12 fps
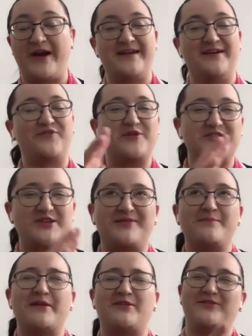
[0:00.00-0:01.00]
And of course, on
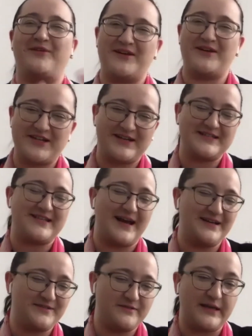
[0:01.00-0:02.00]
the methodological
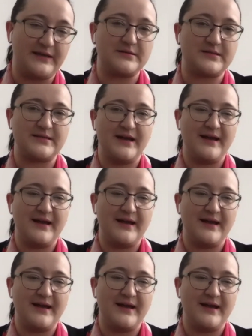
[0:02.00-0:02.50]
side of things,